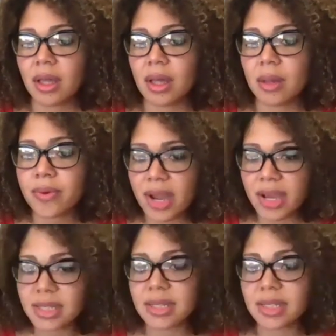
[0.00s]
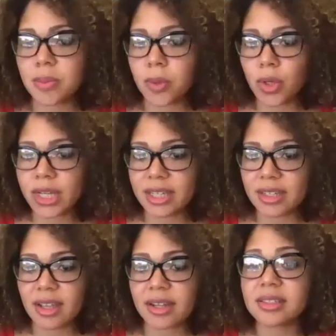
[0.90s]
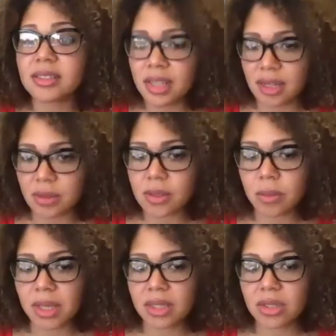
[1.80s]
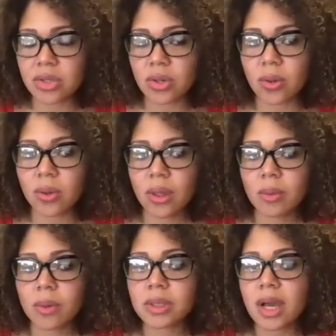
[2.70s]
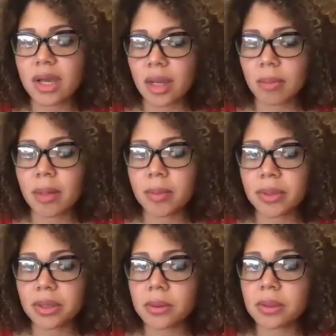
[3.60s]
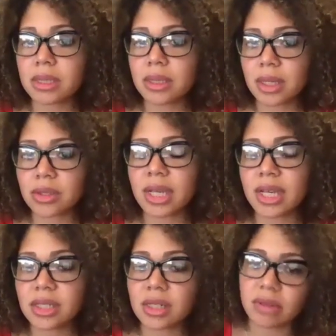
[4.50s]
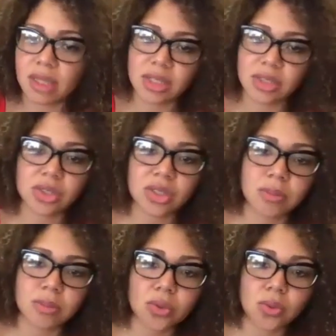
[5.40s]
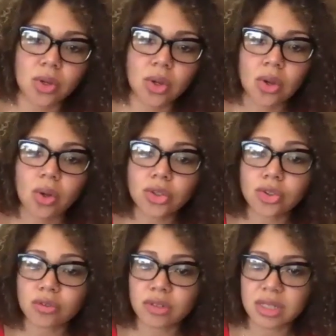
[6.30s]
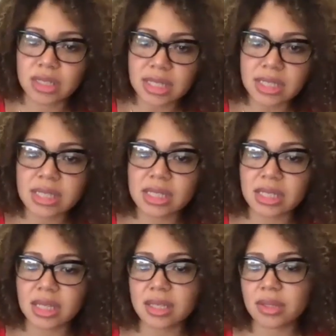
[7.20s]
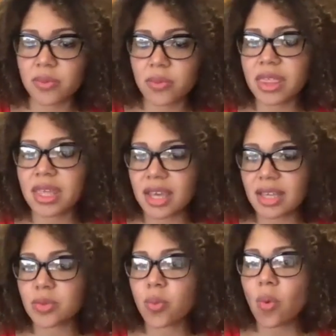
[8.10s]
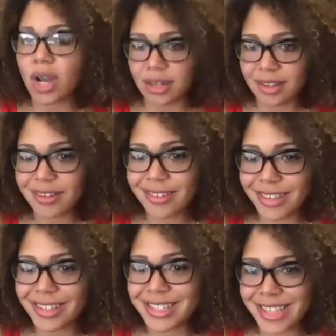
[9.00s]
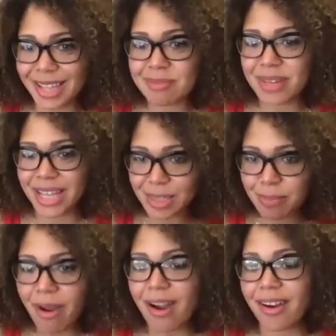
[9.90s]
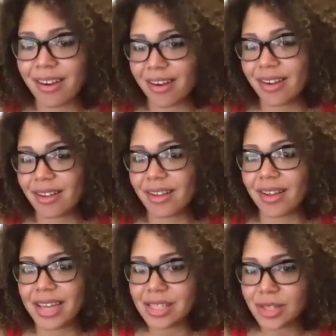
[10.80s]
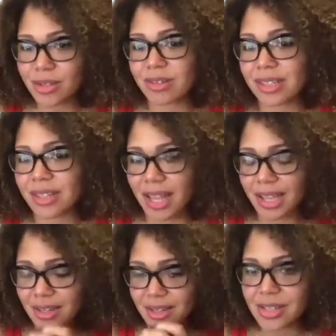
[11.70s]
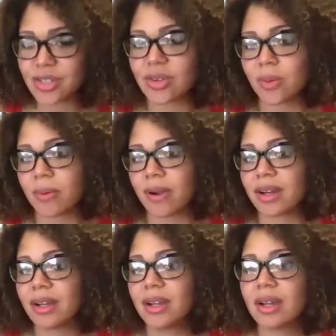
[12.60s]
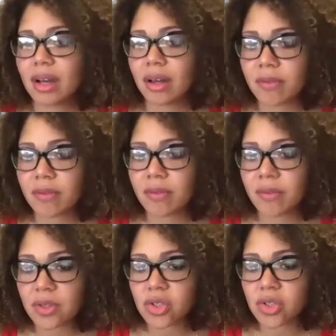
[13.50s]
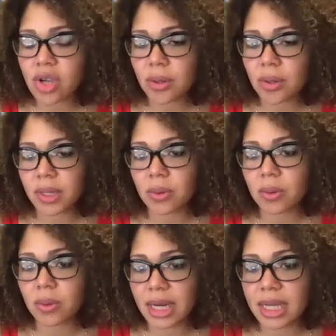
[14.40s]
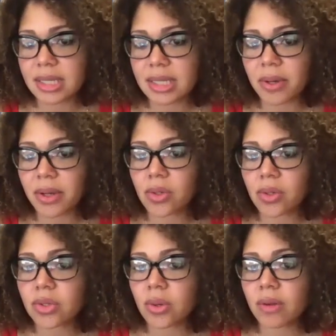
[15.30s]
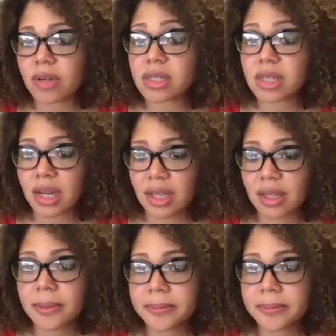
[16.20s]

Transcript: oppressed, exploited, and continue to be. And so when we're talking about political education in relationship to cultural resistance, is we think it's one in the same, like it's part, uh, integrate, like in an integral part of, of the struggle and organizing, but also of our study.